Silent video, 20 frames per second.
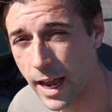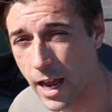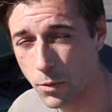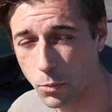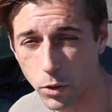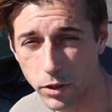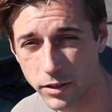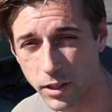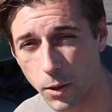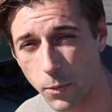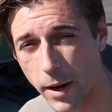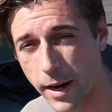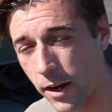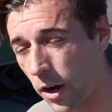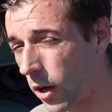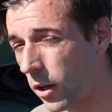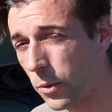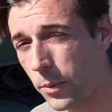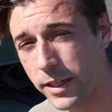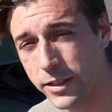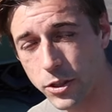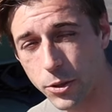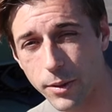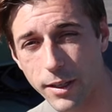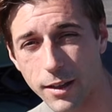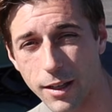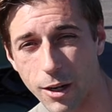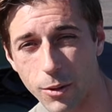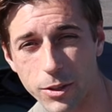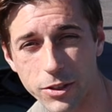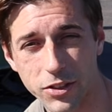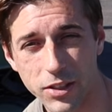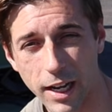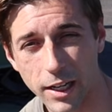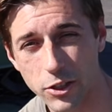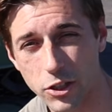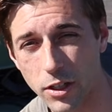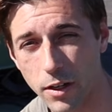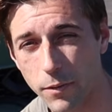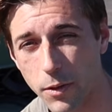and work their way all the way to the lower
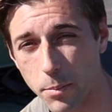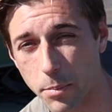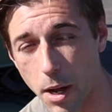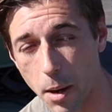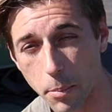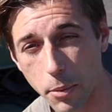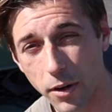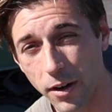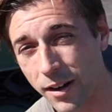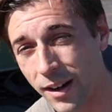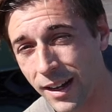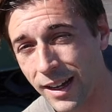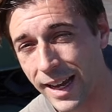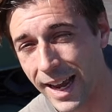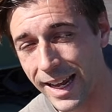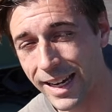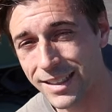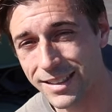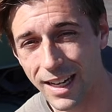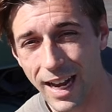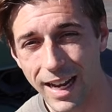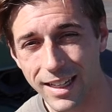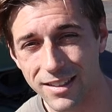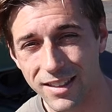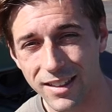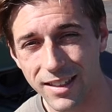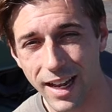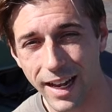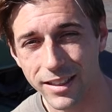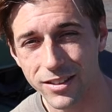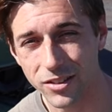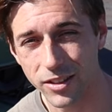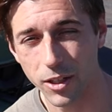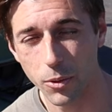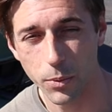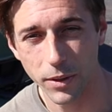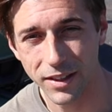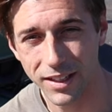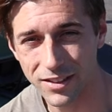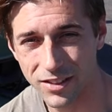section of the bumper, and it ties in nicely
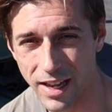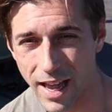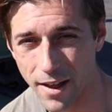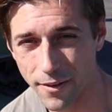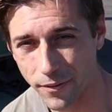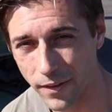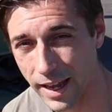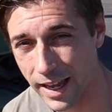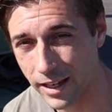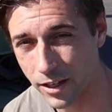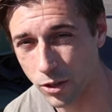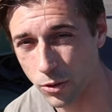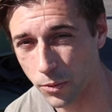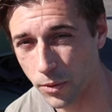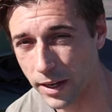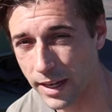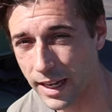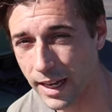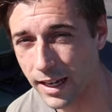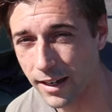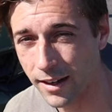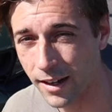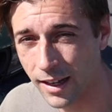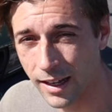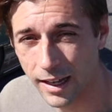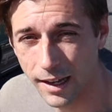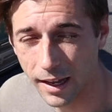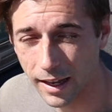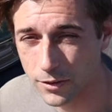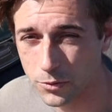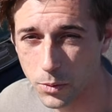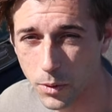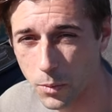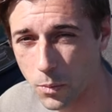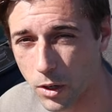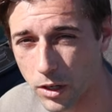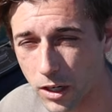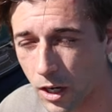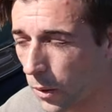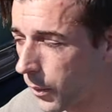with this F eight green. As we
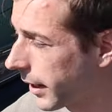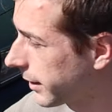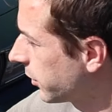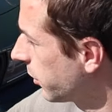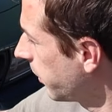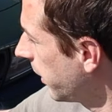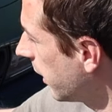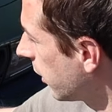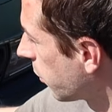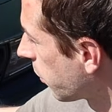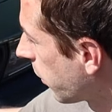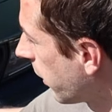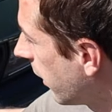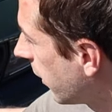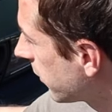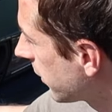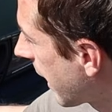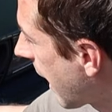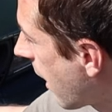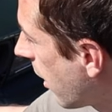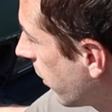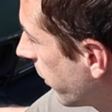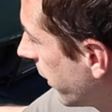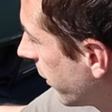work our way to the grille now,